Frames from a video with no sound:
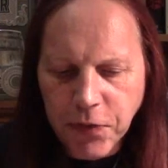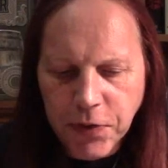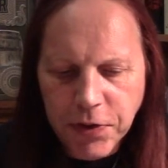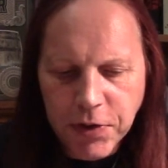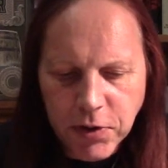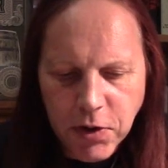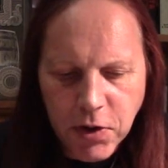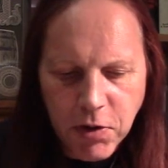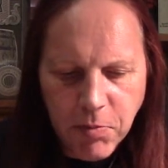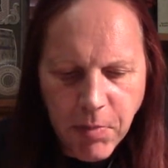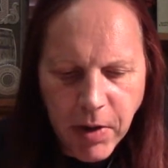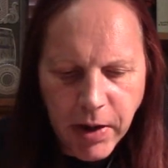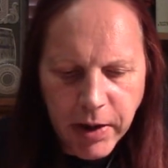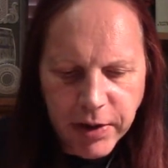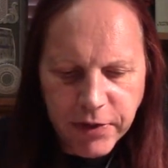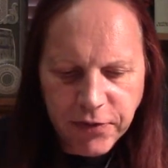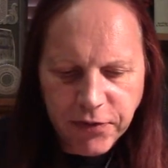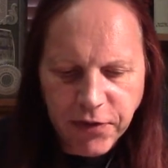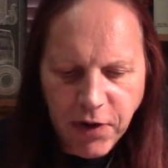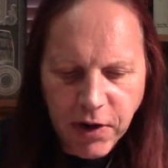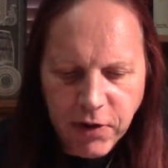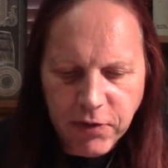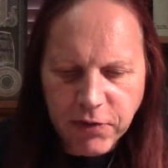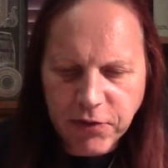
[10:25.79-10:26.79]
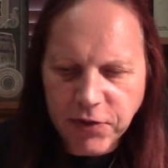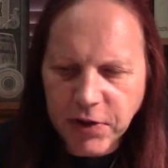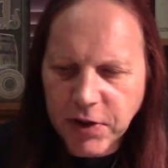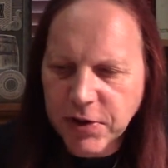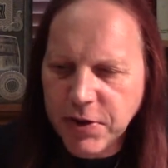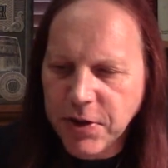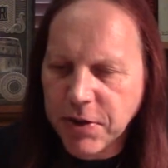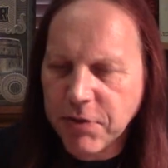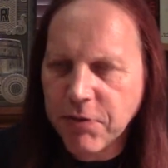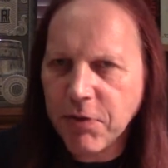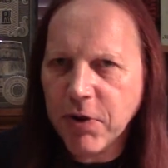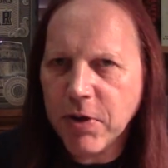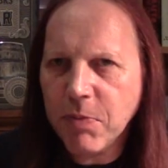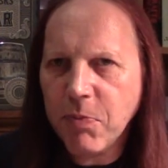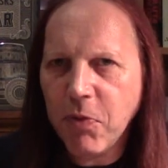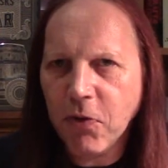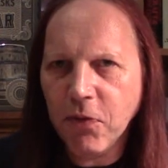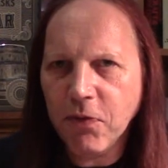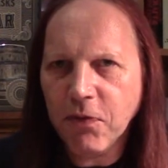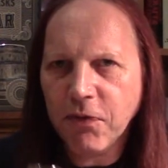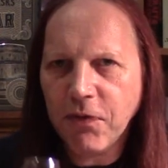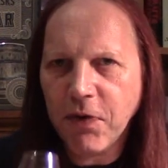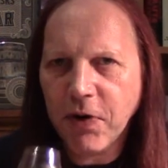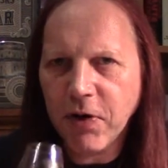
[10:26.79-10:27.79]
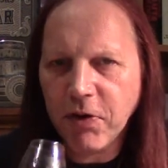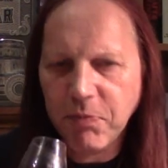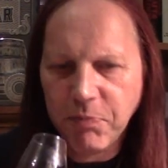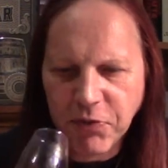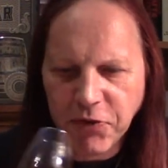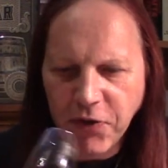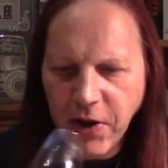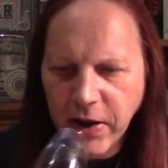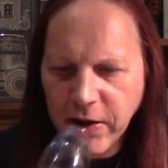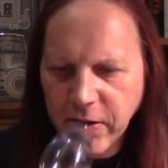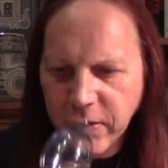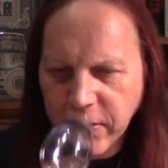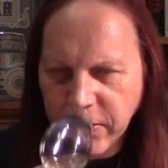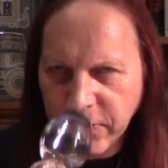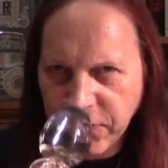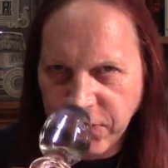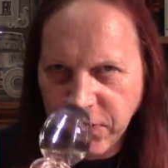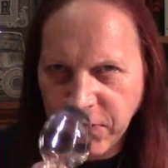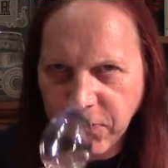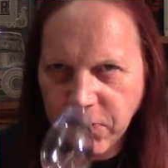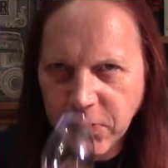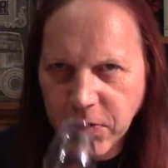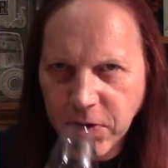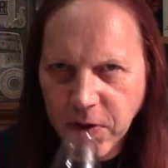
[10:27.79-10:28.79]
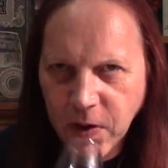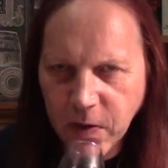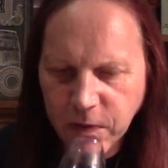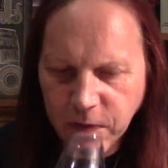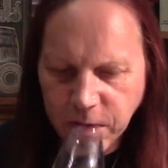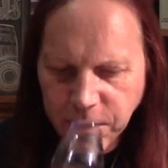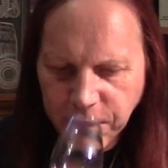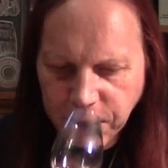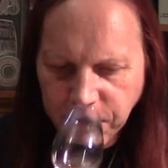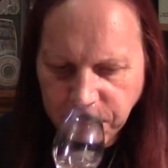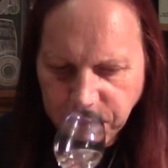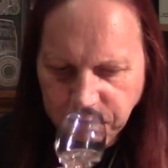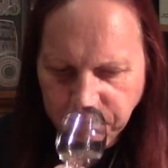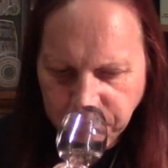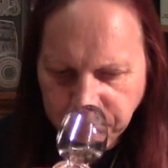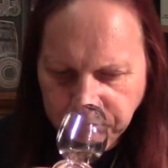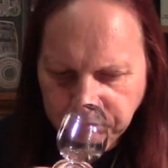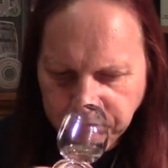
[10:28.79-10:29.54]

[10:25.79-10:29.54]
with the new make. So 63.5%. Let's see what the nose gives us.